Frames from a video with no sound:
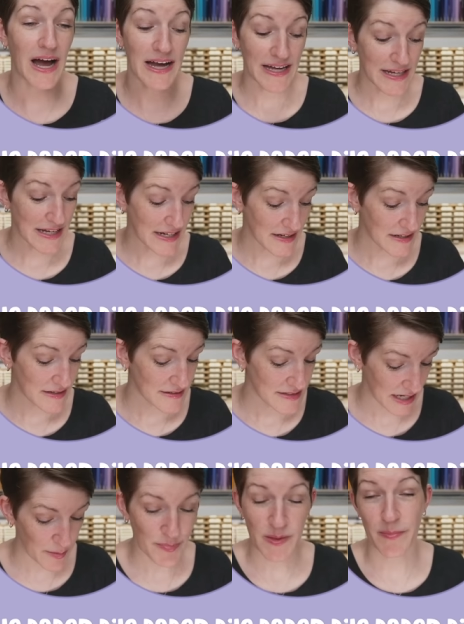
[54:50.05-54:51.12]
I
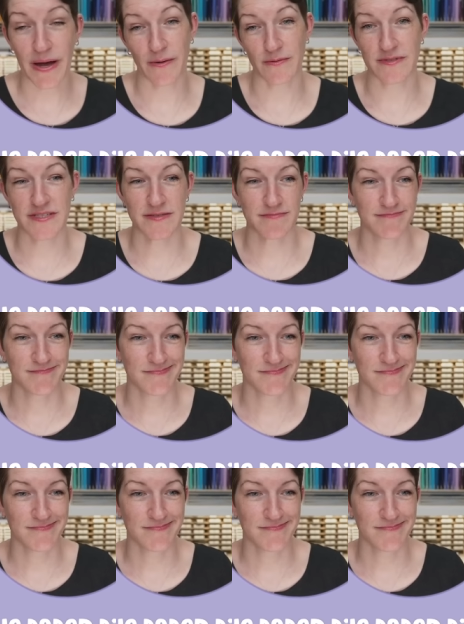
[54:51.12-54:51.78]
type them out.